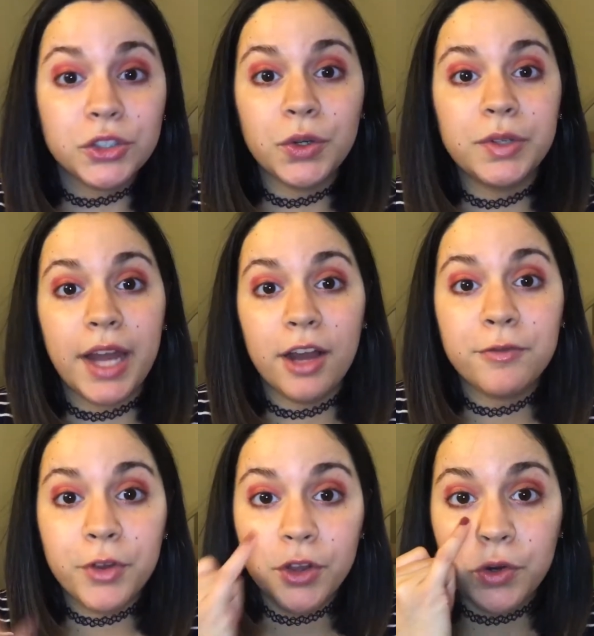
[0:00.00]
So now
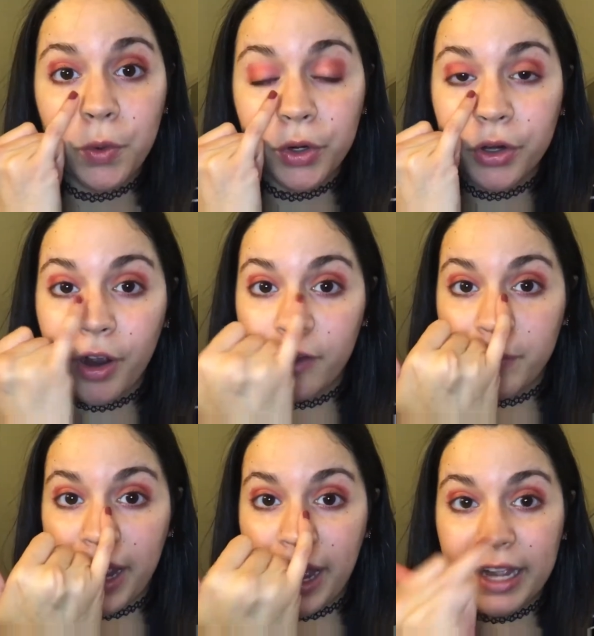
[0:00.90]
for the corner of
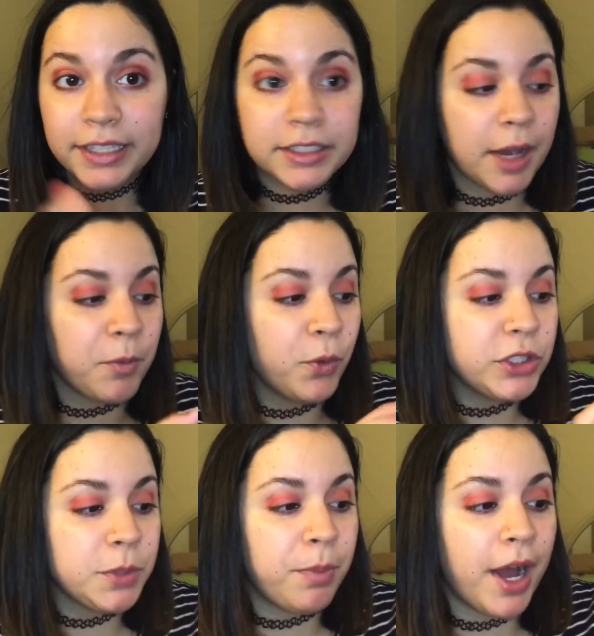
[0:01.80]
my eyes, I'm going
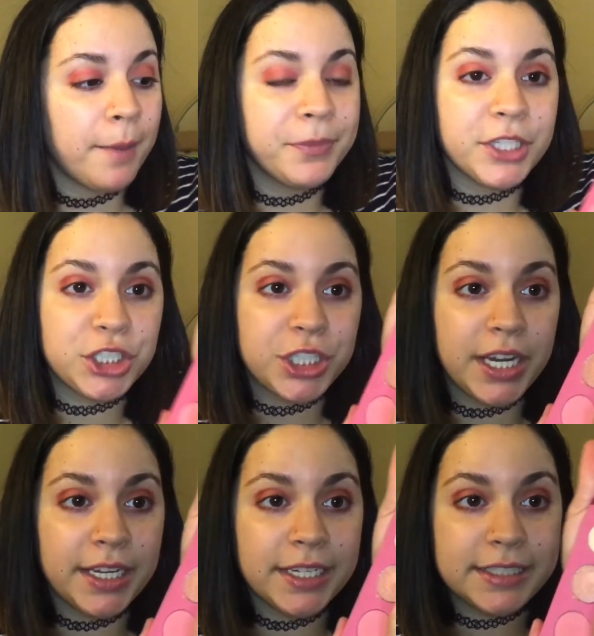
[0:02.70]
to pop the
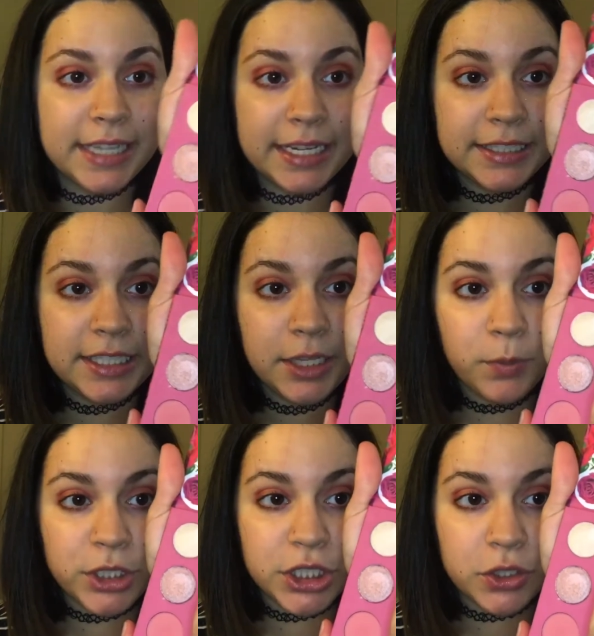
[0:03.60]
shade Dainty,
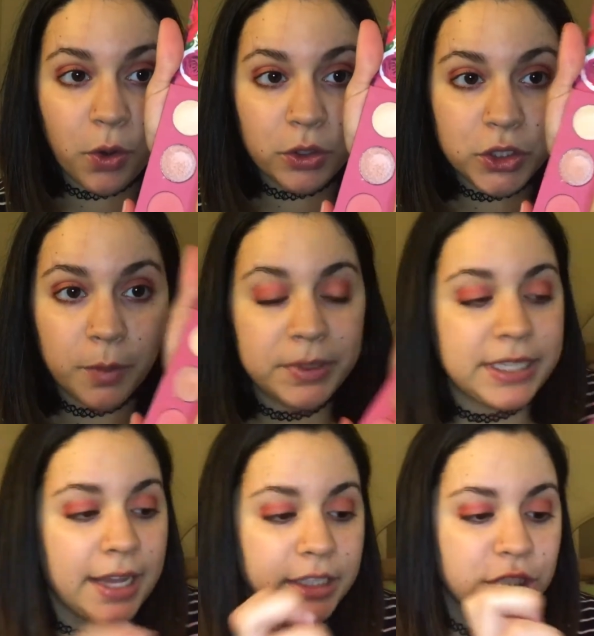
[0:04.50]
which is also a
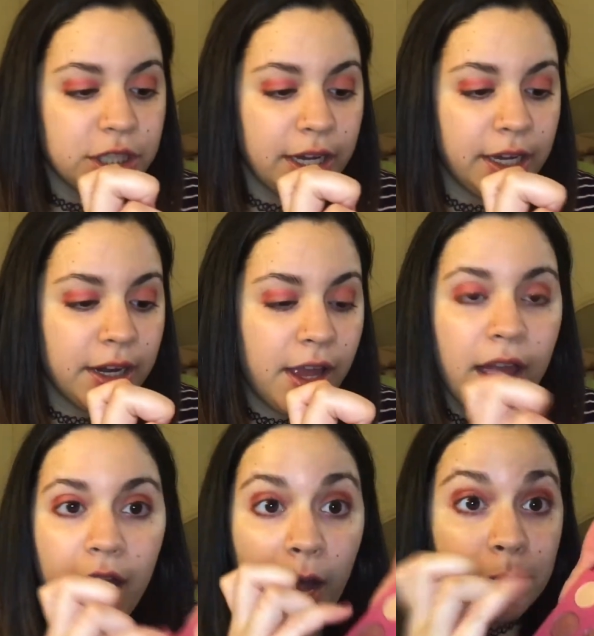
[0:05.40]
metallic shade.
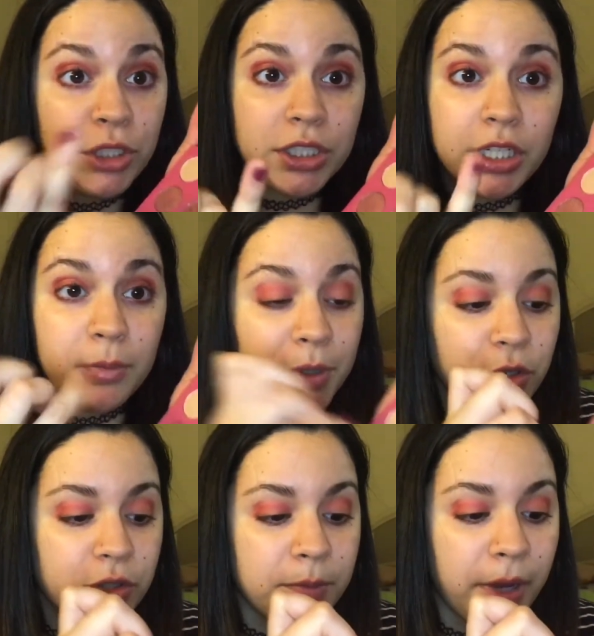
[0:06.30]
I'm just gonna be
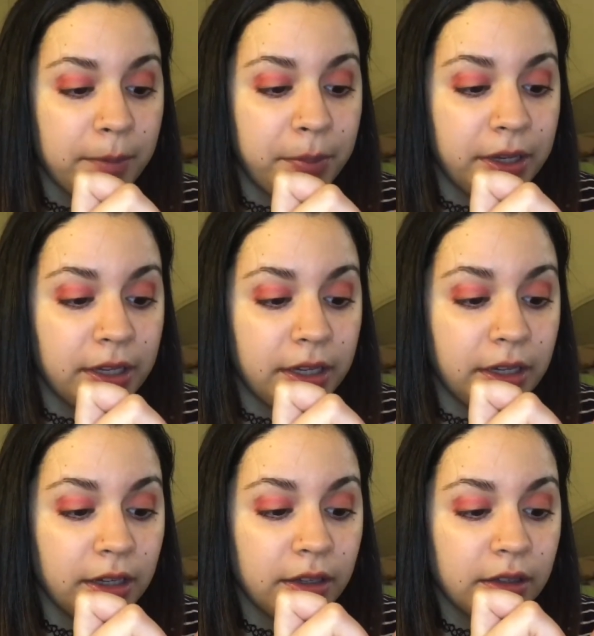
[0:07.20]
using my
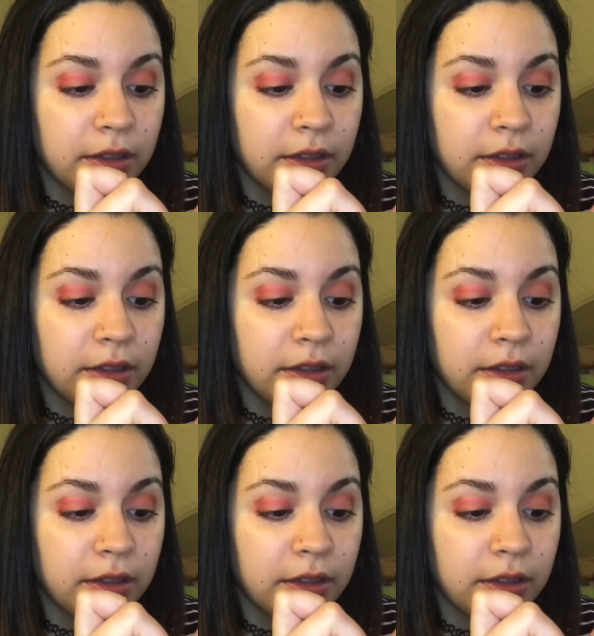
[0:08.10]
pinky.